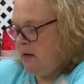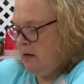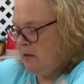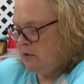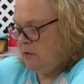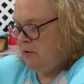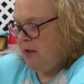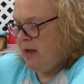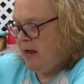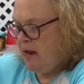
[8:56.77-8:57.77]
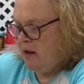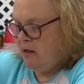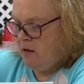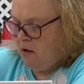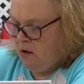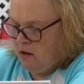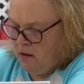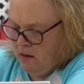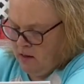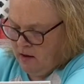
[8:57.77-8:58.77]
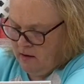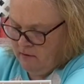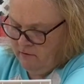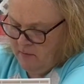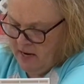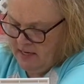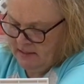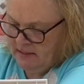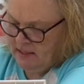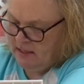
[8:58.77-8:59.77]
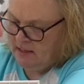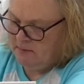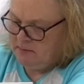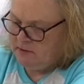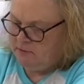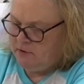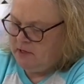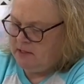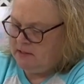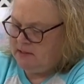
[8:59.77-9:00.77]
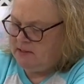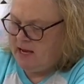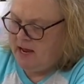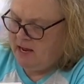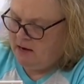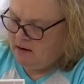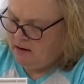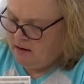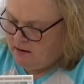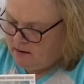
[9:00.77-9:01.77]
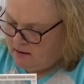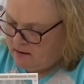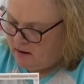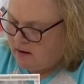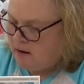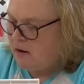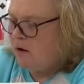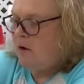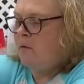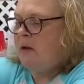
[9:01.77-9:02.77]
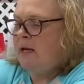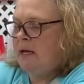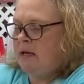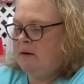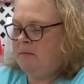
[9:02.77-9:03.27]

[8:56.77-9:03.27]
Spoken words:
so that all of my seams for this set are going